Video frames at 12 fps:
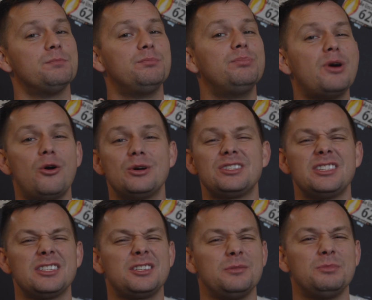BOA
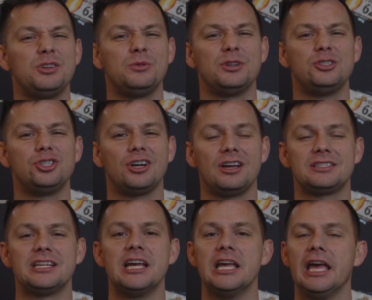system to
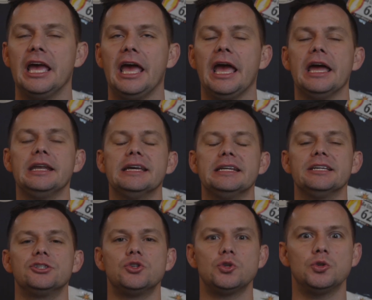adjust, and it is
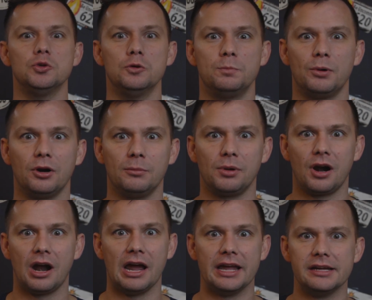super
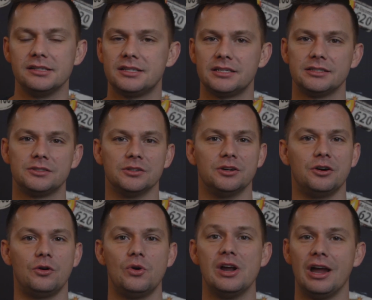bright.
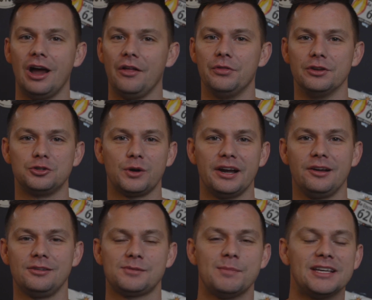So the
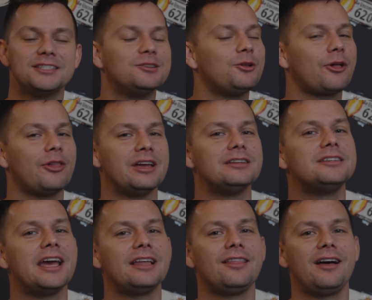trails makes it look like
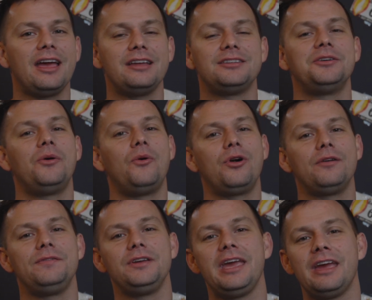daylight, or
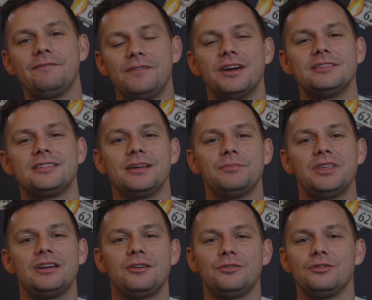if you can't find
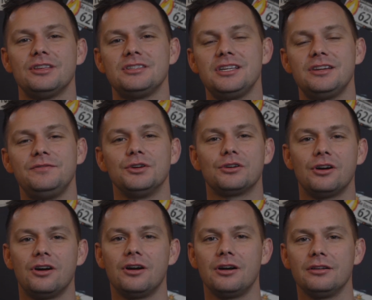something under the seat of your
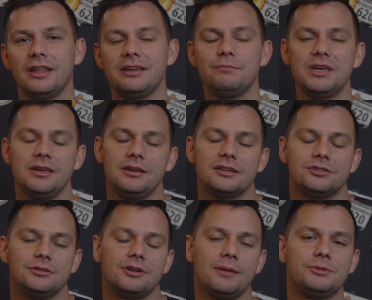car, like me, because you
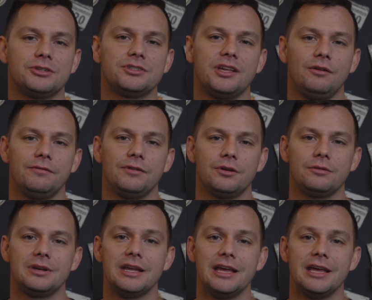dropped your cell phone,